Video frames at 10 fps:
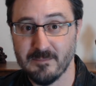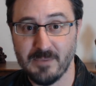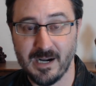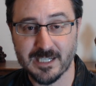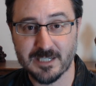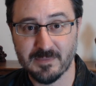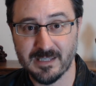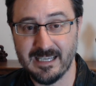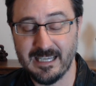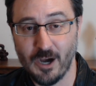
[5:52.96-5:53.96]

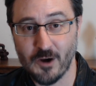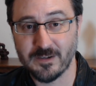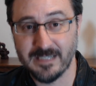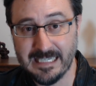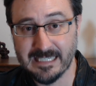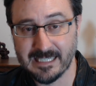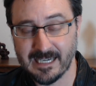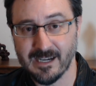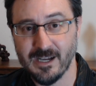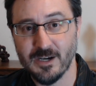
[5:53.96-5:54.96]
possibly are
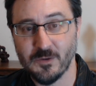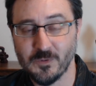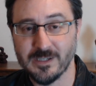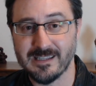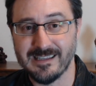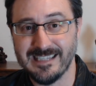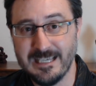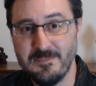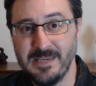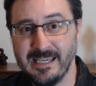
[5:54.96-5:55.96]
dealing with
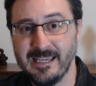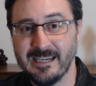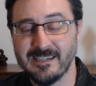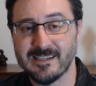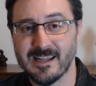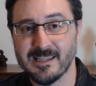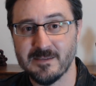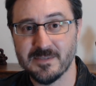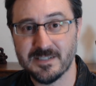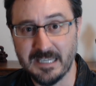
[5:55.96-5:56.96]
the beings
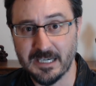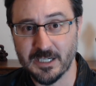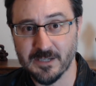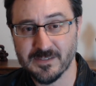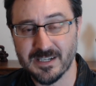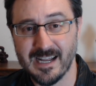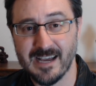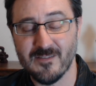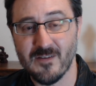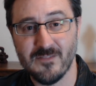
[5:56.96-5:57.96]
themselves and
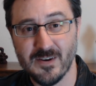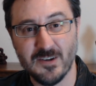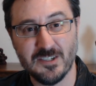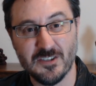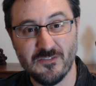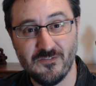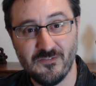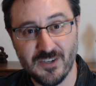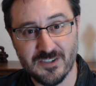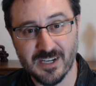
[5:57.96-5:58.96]
have very
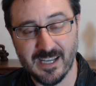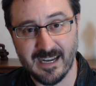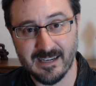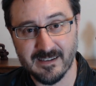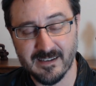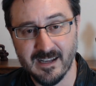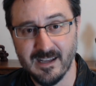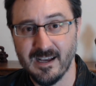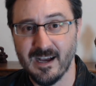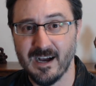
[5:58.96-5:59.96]
sophisticated
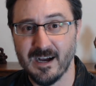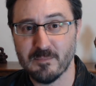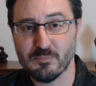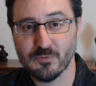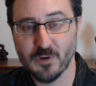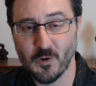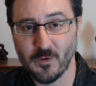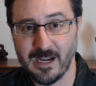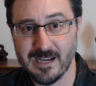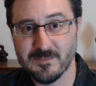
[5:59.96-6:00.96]
uh,
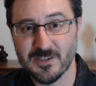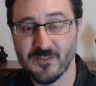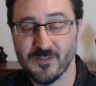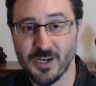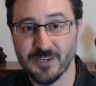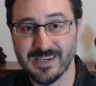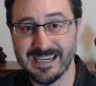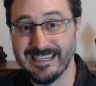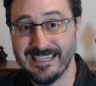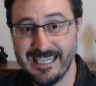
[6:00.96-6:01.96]
programs
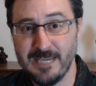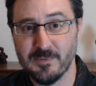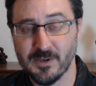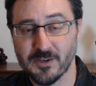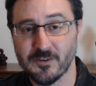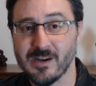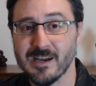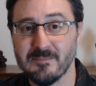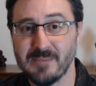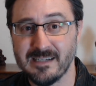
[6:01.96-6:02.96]
involving deep
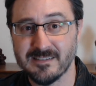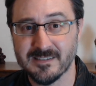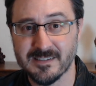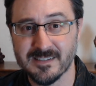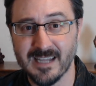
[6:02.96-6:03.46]
underground bases